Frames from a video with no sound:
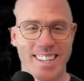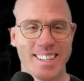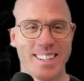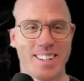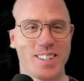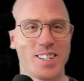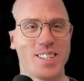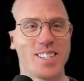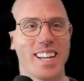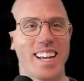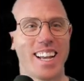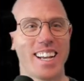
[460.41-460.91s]

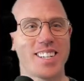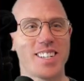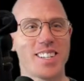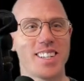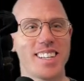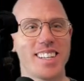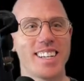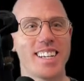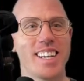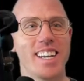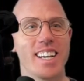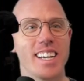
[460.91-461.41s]
There's
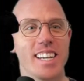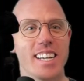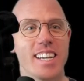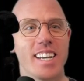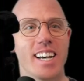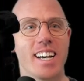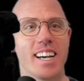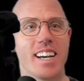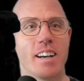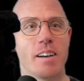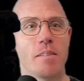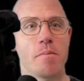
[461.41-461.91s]
actually
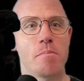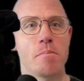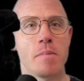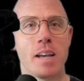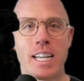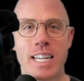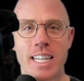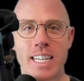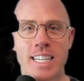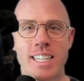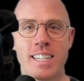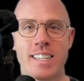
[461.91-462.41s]

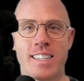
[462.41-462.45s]
many